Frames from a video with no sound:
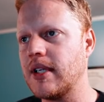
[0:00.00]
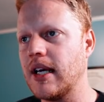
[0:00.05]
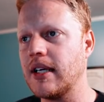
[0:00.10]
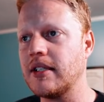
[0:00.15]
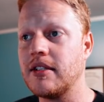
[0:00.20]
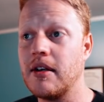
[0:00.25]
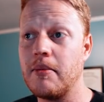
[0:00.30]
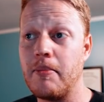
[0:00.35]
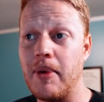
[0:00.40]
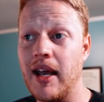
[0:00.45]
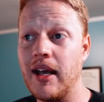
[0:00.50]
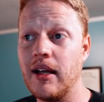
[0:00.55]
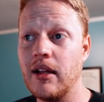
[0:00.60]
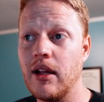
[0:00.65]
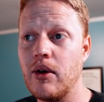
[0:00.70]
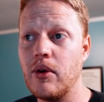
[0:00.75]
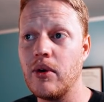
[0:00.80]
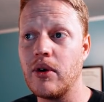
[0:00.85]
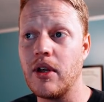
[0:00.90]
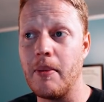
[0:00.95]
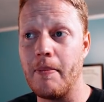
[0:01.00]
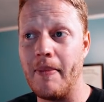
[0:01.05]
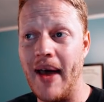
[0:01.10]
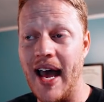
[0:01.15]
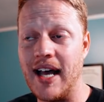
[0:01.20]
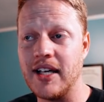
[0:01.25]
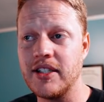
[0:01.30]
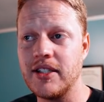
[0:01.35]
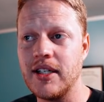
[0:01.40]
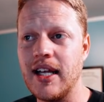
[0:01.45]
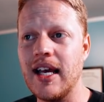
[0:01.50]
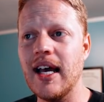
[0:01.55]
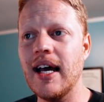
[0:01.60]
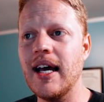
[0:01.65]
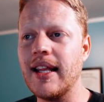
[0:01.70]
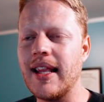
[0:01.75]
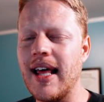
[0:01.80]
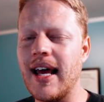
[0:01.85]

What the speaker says: tested payload capacity.